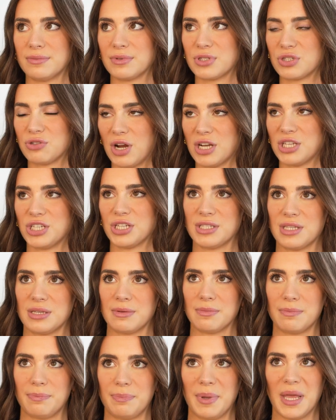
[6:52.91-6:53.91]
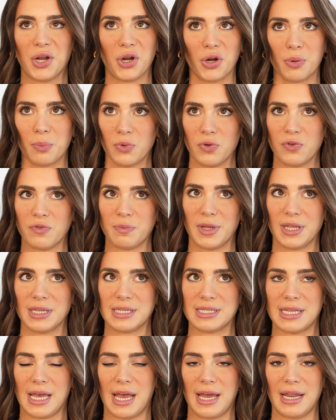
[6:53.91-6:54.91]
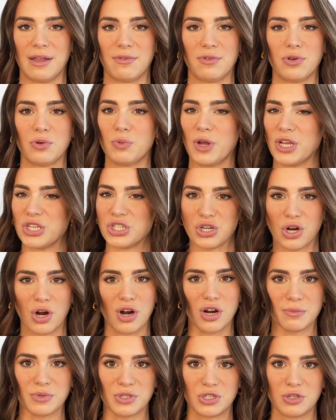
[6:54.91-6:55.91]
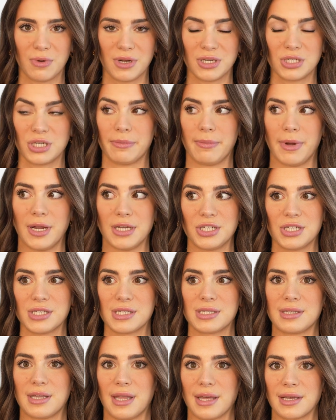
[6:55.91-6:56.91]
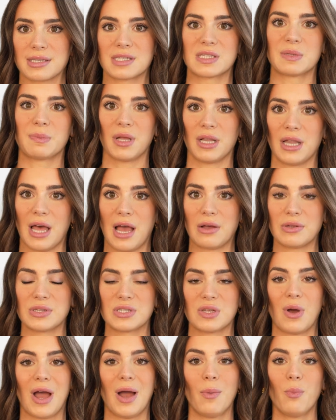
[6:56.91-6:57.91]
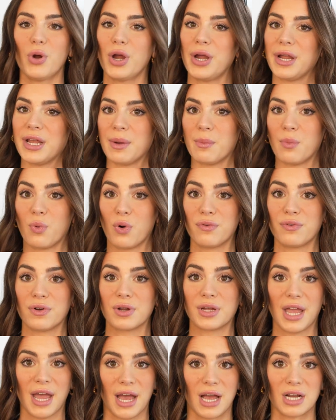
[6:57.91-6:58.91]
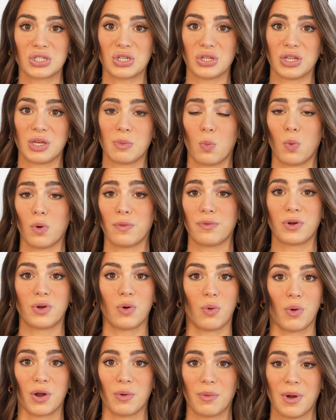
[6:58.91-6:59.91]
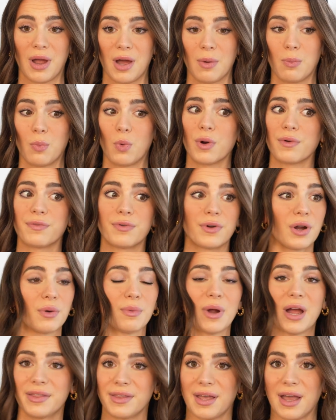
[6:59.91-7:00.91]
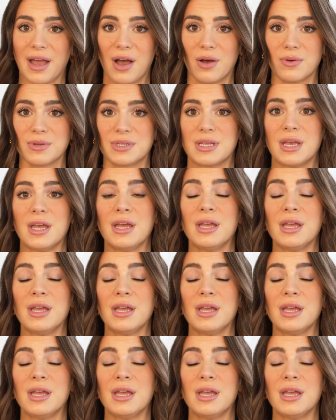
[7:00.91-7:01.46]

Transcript: stretches and bigger movements that if you raise your arms too much, it might just like spill out. So I'm wearing it more for casually, more for going around, more for around the house.